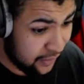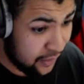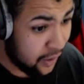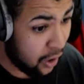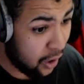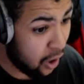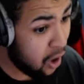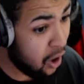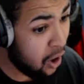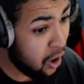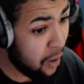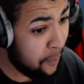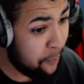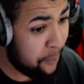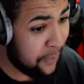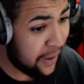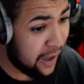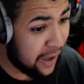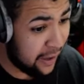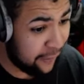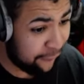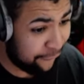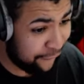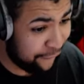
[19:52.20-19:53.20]

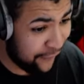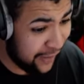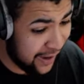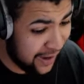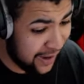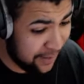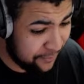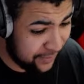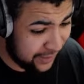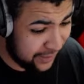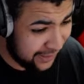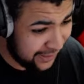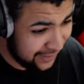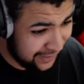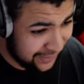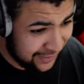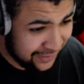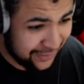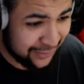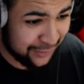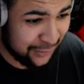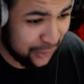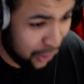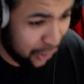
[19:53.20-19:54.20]
Obafemi,
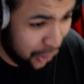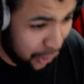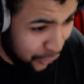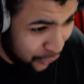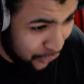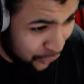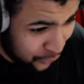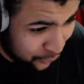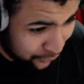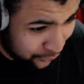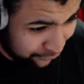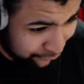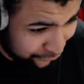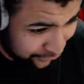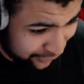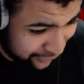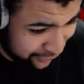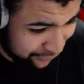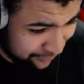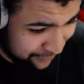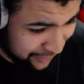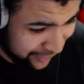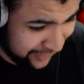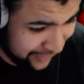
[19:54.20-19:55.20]
cold for
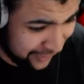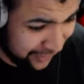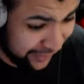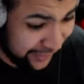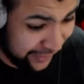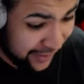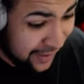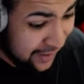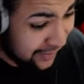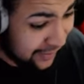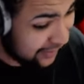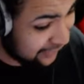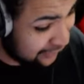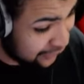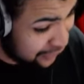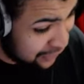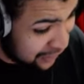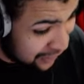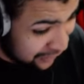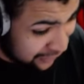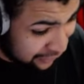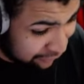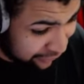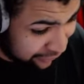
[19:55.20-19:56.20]
you, my guy. There's
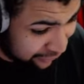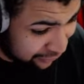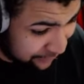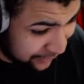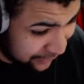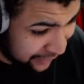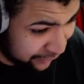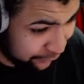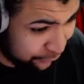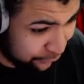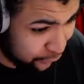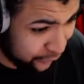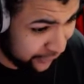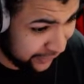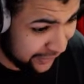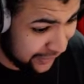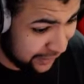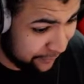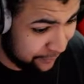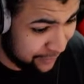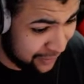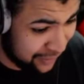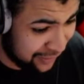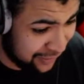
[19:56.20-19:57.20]
another WrestleMania forty. Can
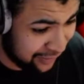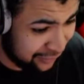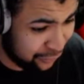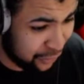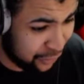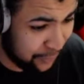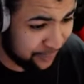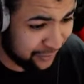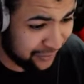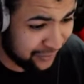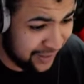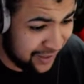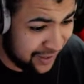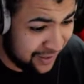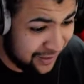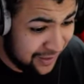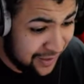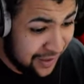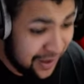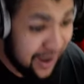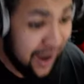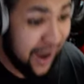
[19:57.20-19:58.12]
it be another superstar?